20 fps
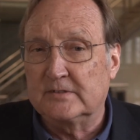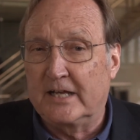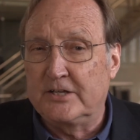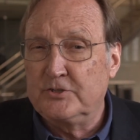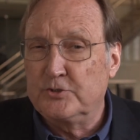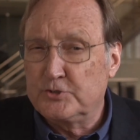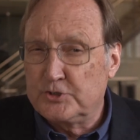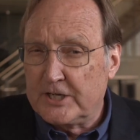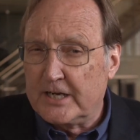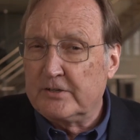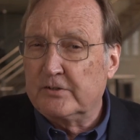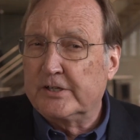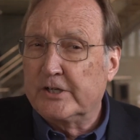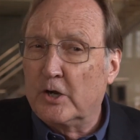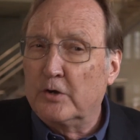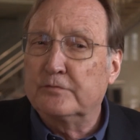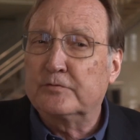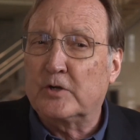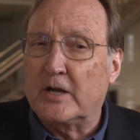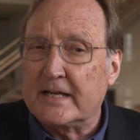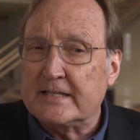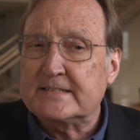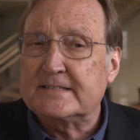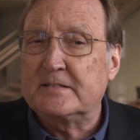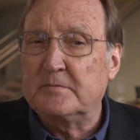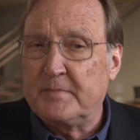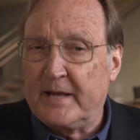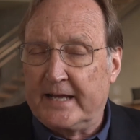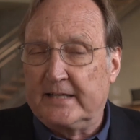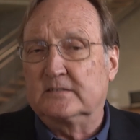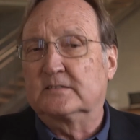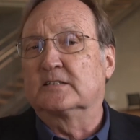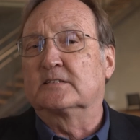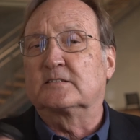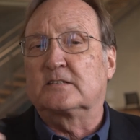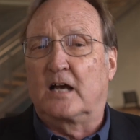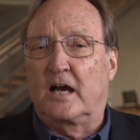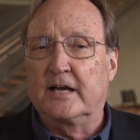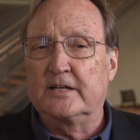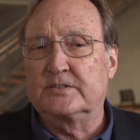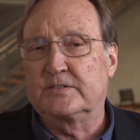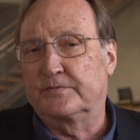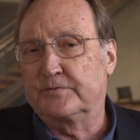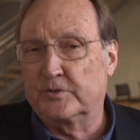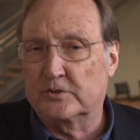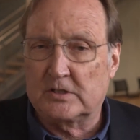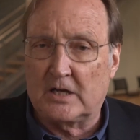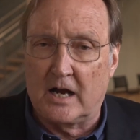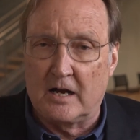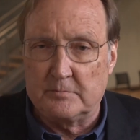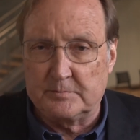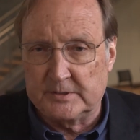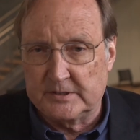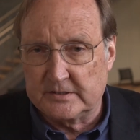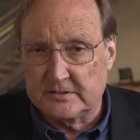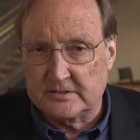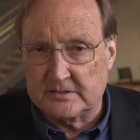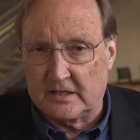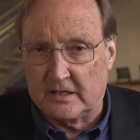And you generally overestimate the size of your competence